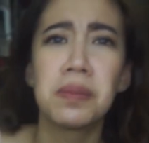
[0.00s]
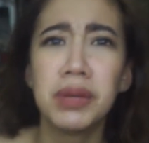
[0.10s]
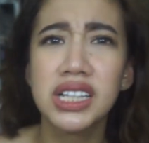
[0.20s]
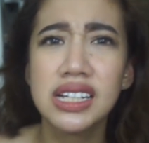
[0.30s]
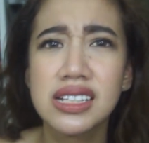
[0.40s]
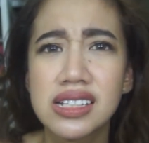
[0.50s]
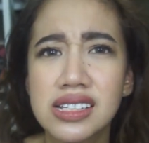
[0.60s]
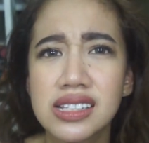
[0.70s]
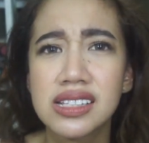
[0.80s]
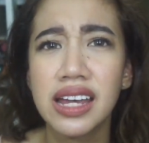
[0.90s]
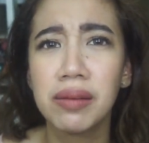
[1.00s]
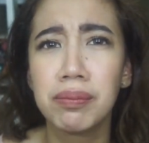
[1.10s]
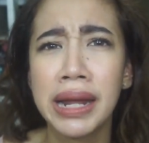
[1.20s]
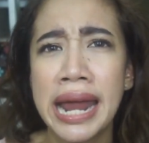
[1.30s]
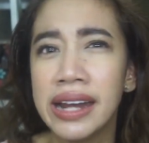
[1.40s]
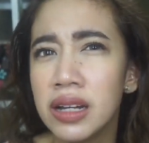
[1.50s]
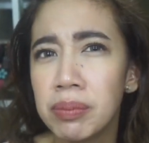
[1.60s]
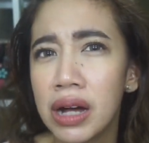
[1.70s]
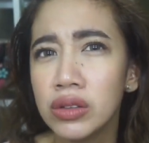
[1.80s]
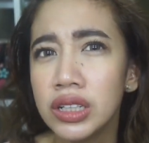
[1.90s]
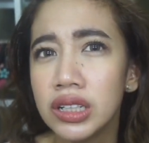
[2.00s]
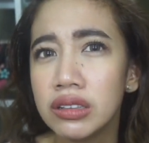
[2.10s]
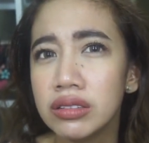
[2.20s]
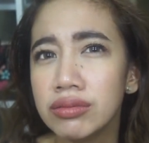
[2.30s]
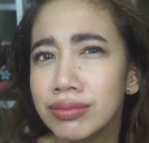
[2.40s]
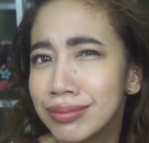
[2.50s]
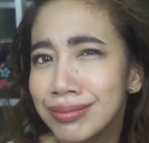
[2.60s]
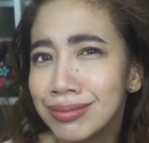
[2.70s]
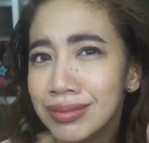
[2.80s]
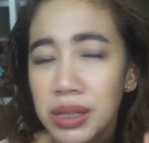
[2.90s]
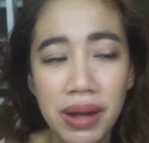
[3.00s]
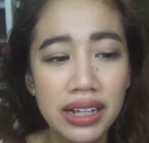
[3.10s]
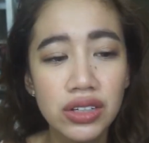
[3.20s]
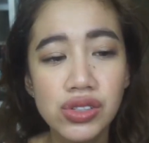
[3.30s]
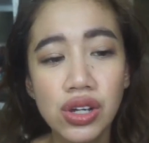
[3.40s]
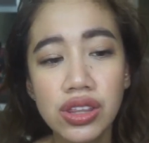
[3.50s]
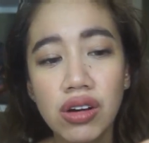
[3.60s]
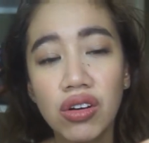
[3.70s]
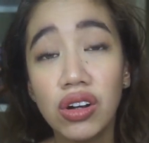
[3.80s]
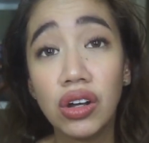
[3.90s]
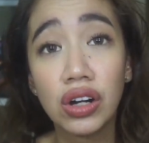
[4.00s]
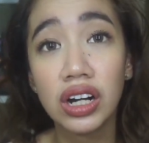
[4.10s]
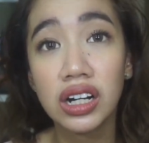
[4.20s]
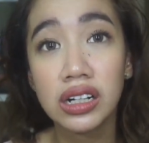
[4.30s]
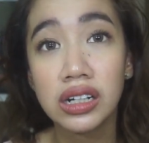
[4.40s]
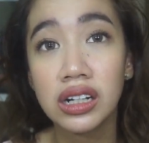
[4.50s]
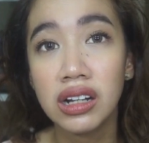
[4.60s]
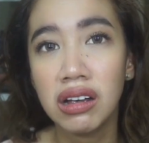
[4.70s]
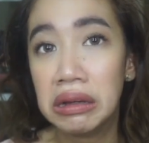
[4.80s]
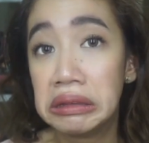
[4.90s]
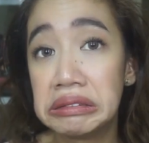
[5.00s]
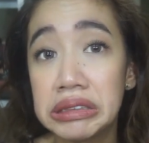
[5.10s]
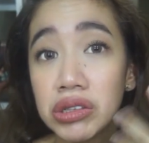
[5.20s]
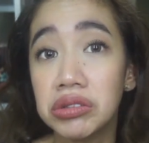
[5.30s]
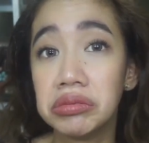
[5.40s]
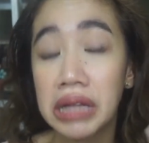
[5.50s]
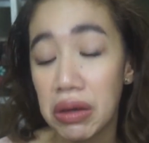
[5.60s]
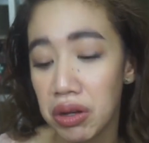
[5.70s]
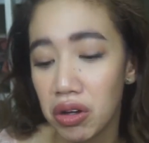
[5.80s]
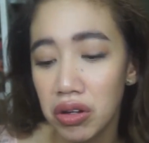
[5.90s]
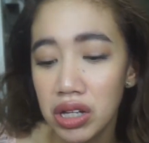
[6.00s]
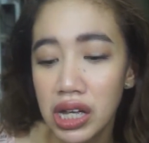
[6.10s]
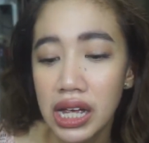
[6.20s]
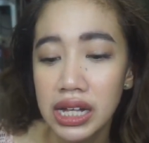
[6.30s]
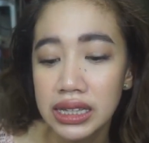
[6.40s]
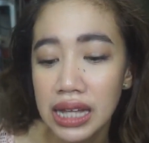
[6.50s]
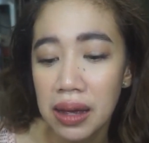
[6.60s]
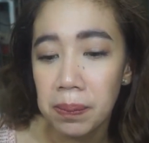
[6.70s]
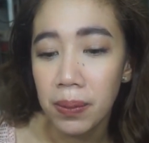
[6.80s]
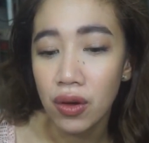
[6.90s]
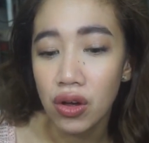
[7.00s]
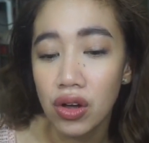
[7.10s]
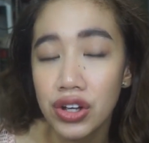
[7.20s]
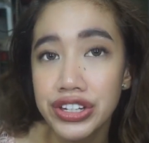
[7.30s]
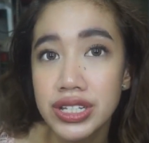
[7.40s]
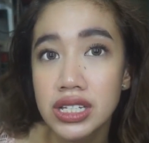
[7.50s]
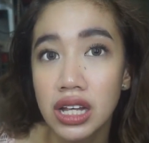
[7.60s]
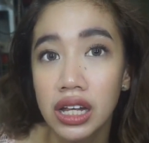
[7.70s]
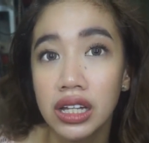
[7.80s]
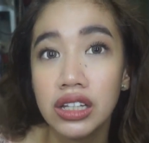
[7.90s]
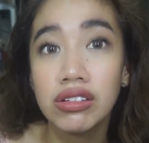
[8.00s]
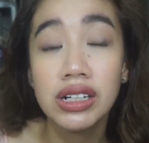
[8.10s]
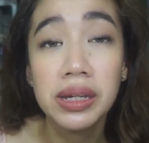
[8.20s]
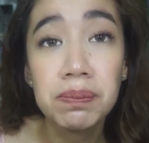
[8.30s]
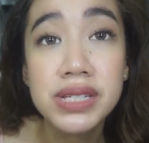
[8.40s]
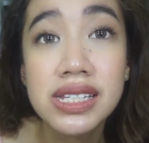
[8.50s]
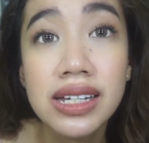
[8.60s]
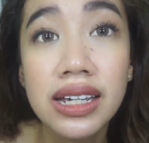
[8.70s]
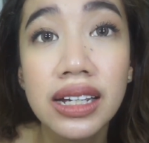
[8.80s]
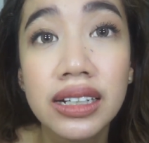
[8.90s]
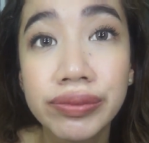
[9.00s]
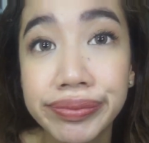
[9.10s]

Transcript: But it's like banana powder. Diba? You saw the color. So, ewan ko. Tapos, yung lipstick.